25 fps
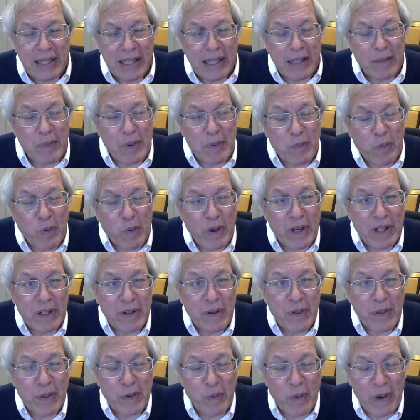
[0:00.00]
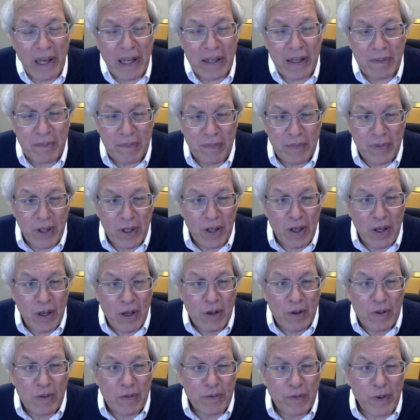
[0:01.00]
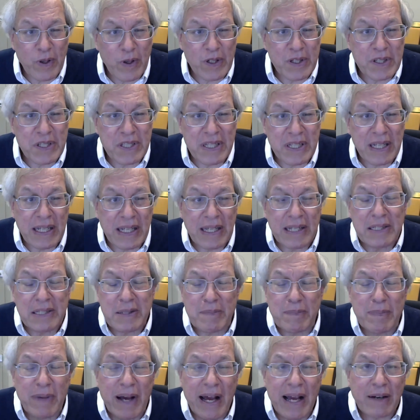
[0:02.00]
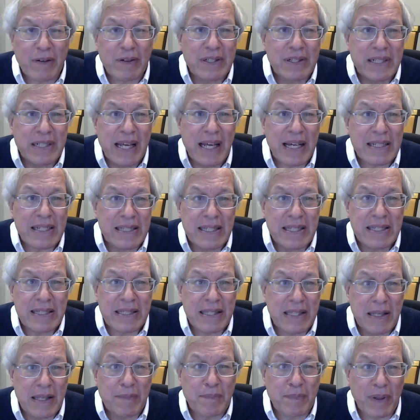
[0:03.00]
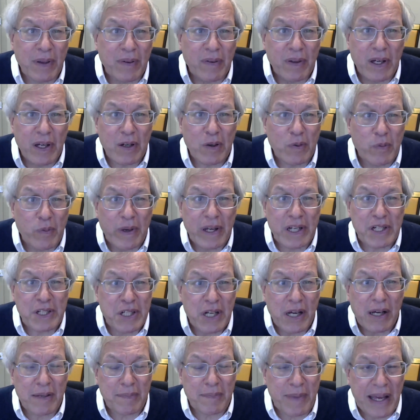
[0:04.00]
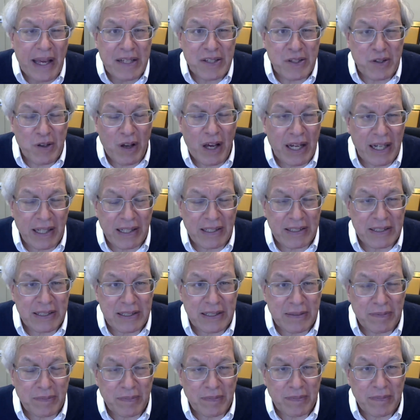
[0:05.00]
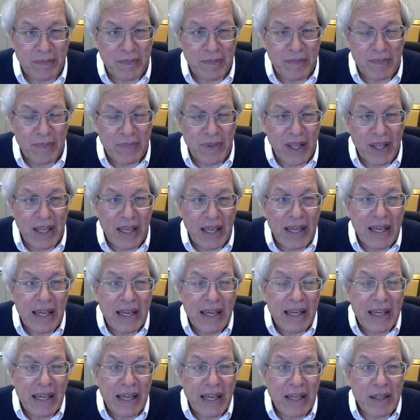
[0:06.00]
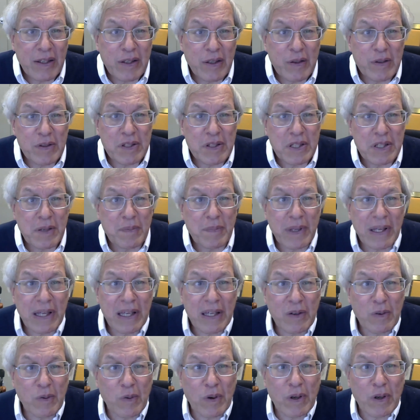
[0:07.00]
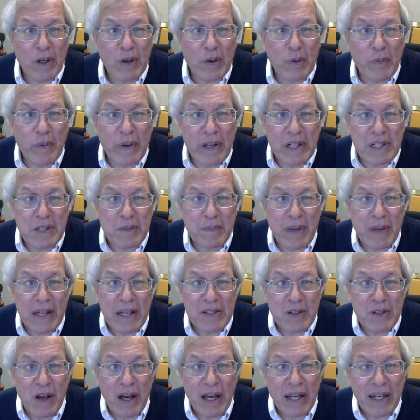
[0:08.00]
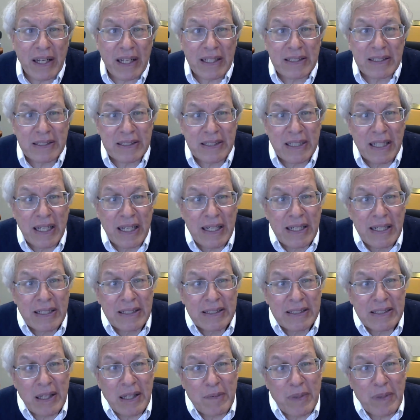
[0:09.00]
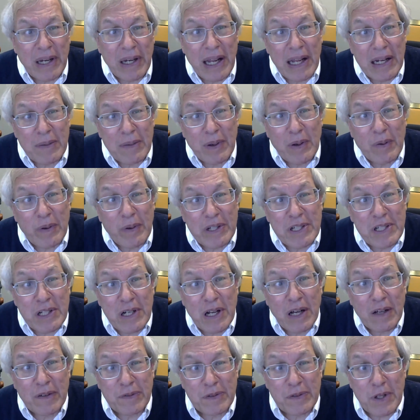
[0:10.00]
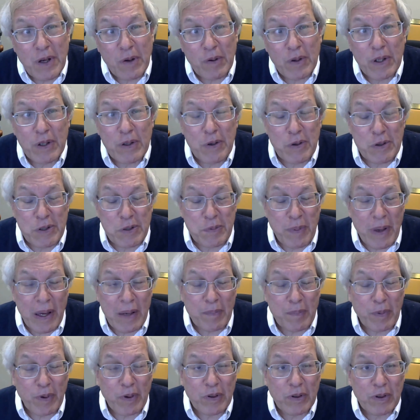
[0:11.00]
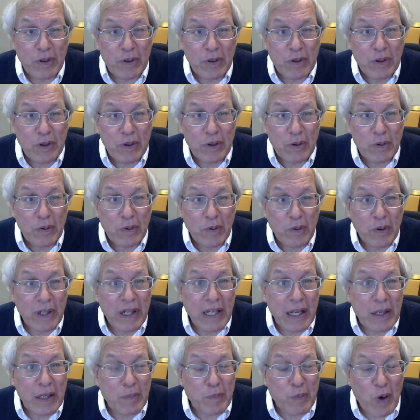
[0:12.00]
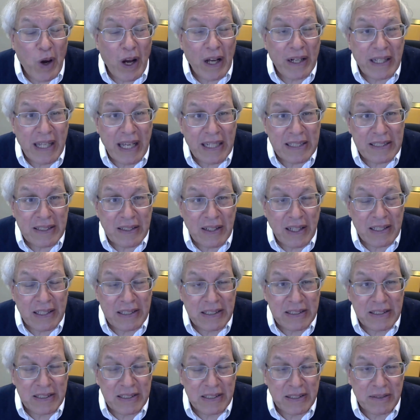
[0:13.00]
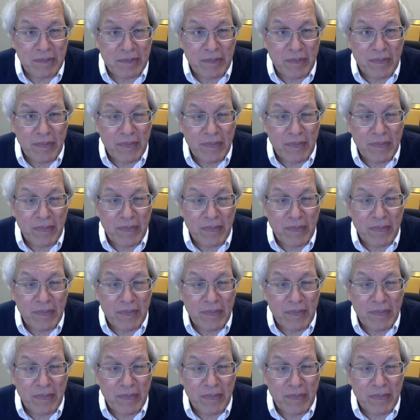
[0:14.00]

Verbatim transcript: Let me point to three. First, it democratizes the ability to reach a mass audience. It used to be in order to reach a mass audience, somebody had to be rich enough to own a newspaper or to get a broadcast license.